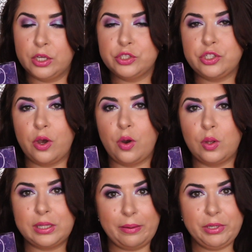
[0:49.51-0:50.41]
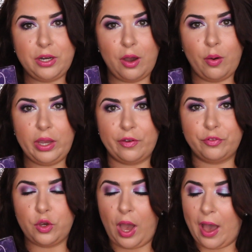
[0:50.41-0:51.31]
So let me know if
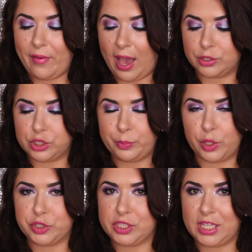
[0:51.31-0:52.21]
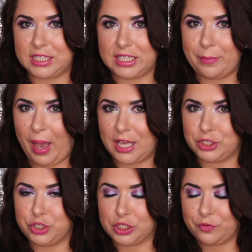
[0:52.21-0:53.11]
you have actually purchased things in the past
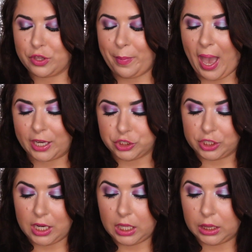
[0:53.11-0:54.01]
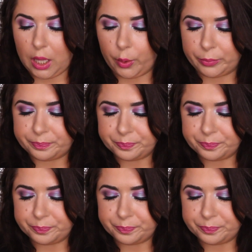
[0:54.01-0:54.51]
just for the packaging alone.